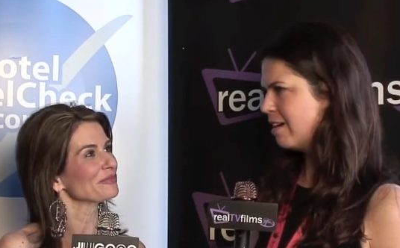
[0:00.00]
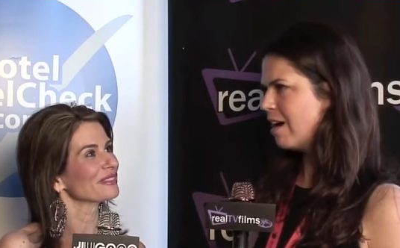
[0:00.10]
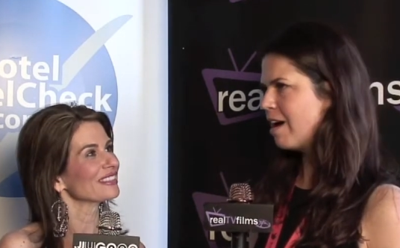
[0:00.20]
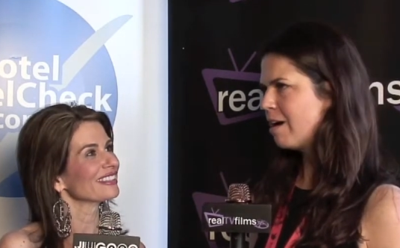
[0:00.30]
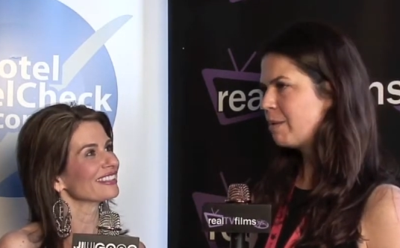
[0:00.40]

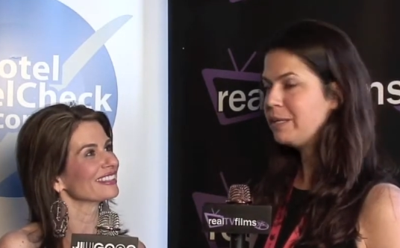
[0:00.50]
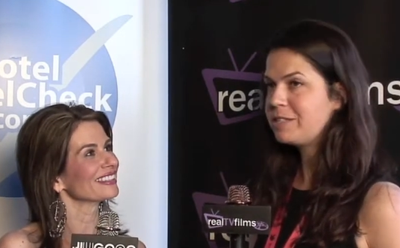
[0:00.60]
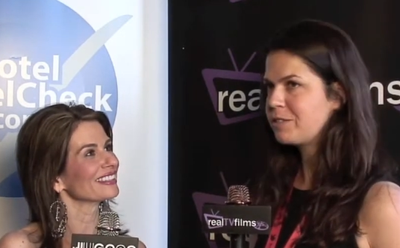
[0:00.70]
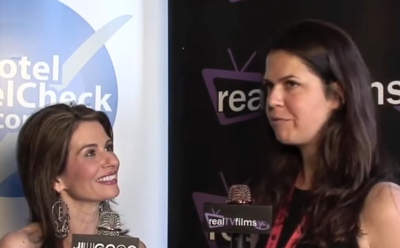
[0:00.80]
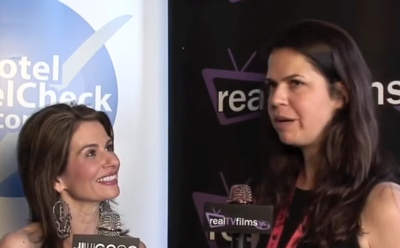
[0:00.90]
Speaker 1: I mean,
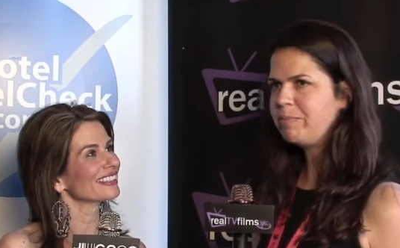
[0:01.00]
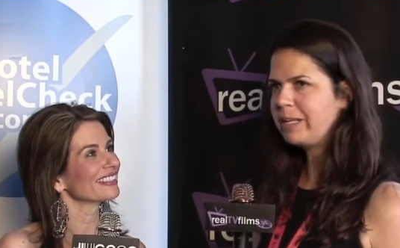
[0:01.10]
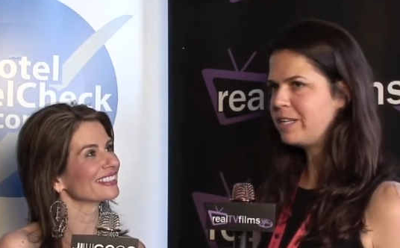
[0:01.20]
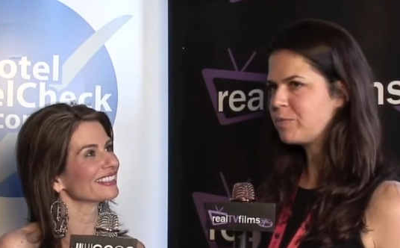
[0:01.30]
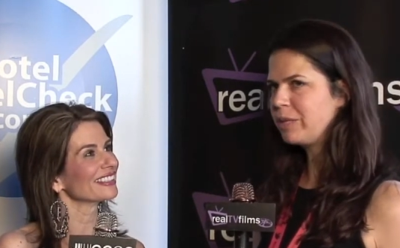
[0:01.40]
it's a great
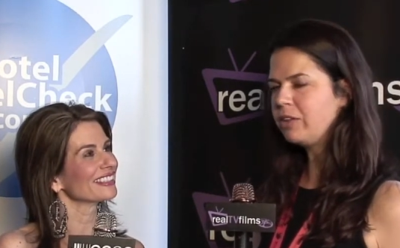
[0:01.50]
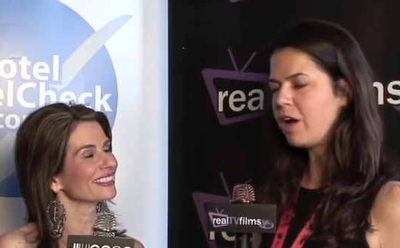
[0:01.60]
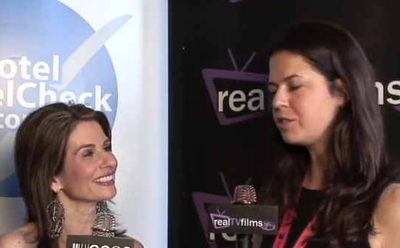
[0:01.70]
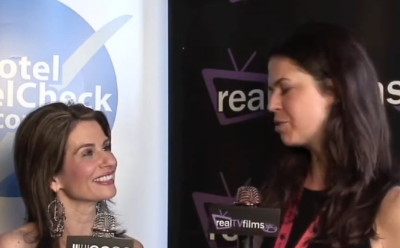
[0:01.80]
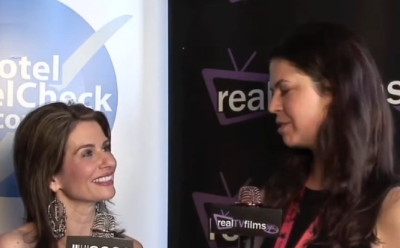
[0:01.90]
place. We
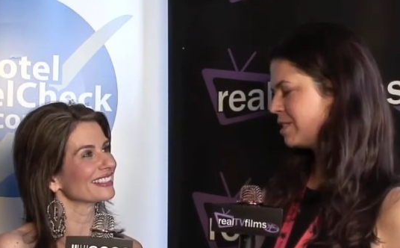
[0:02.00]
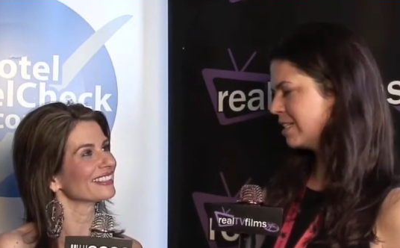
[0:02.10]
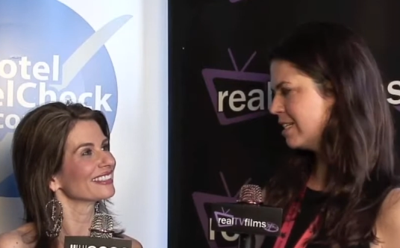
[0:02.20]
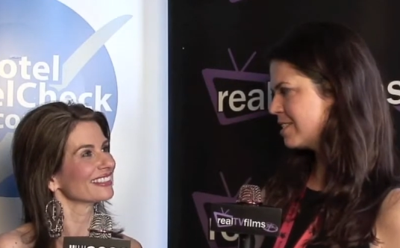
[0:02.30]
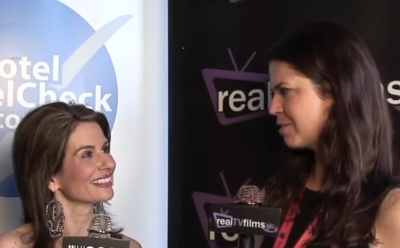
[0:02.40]
launched
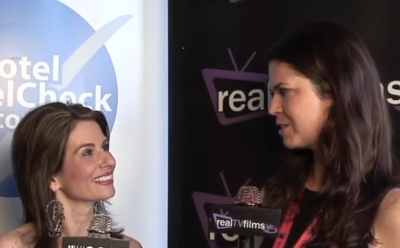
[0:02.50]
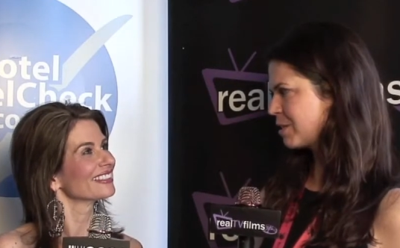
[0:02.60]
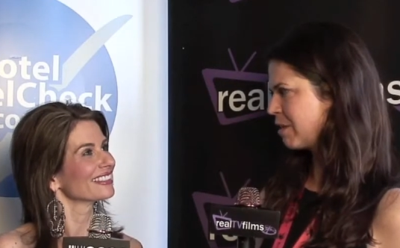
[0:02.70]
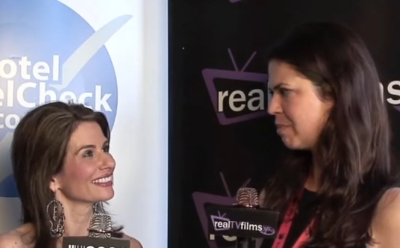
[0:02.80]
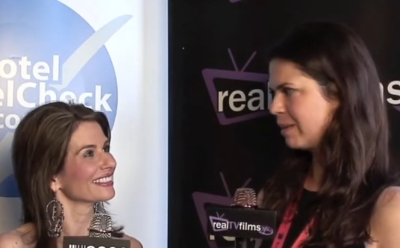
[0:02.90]
recently, so it's a
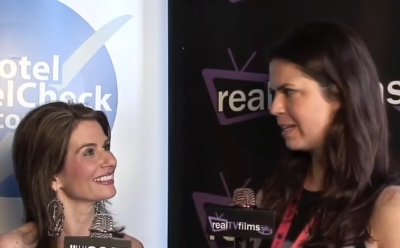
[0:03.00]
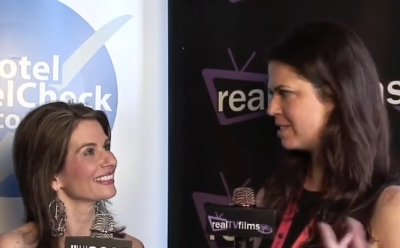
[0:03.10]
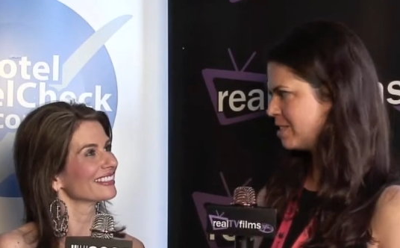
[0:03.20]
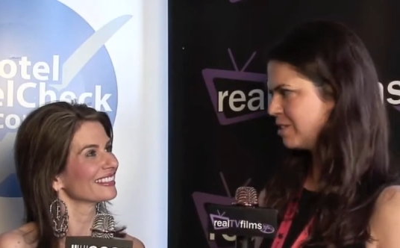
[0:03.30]
great place